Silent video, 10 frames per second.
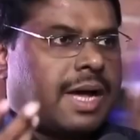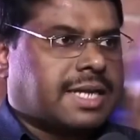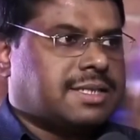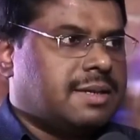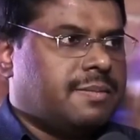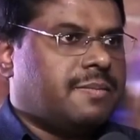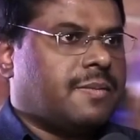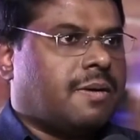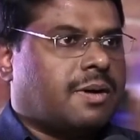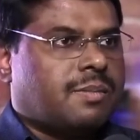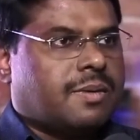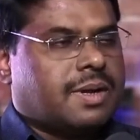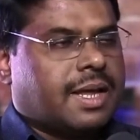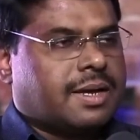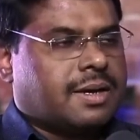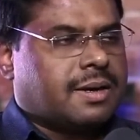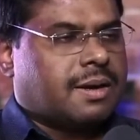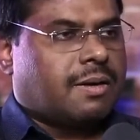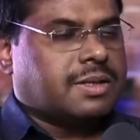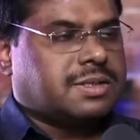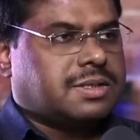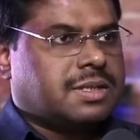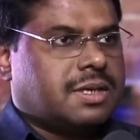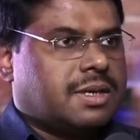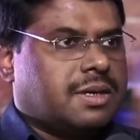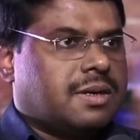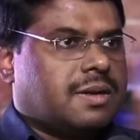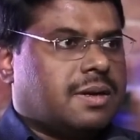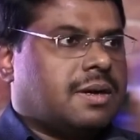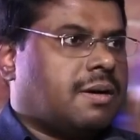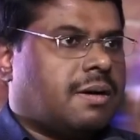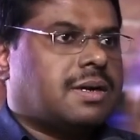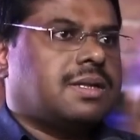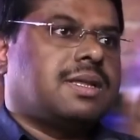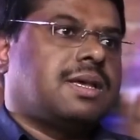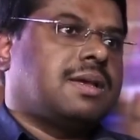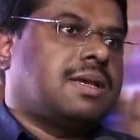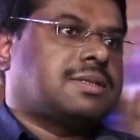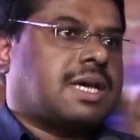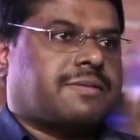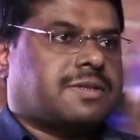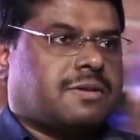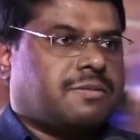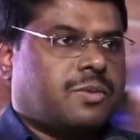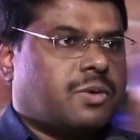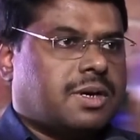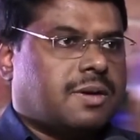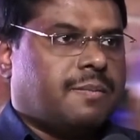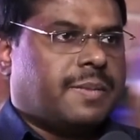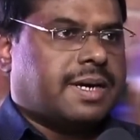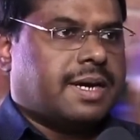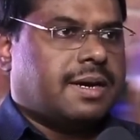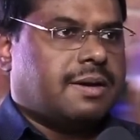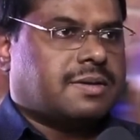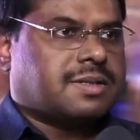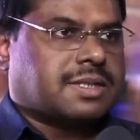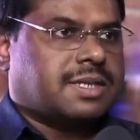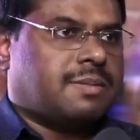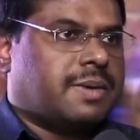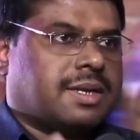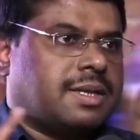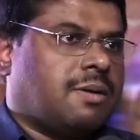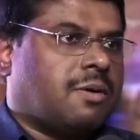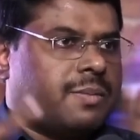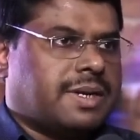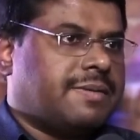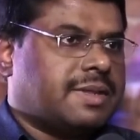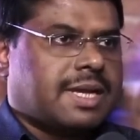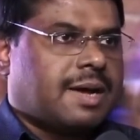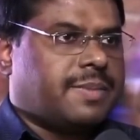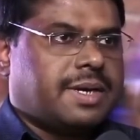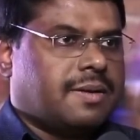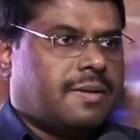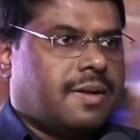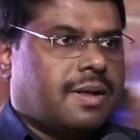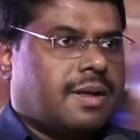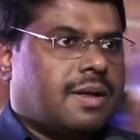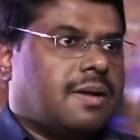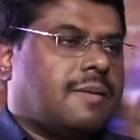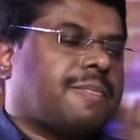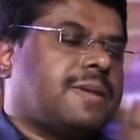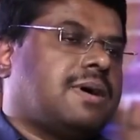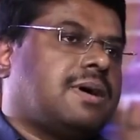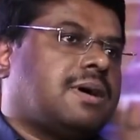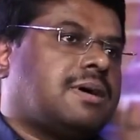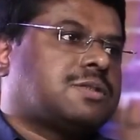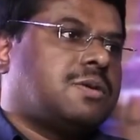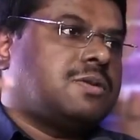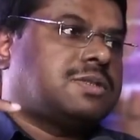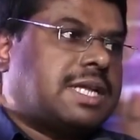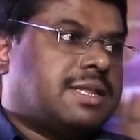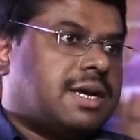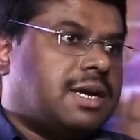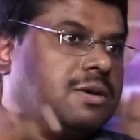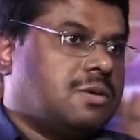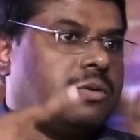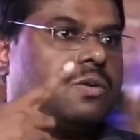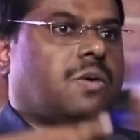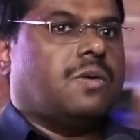uh, actually on like uh, launch. Uh, on the surface of moon, but it didn't succeed, but the orbit, everything happened. Uh, so Chandrayaan two,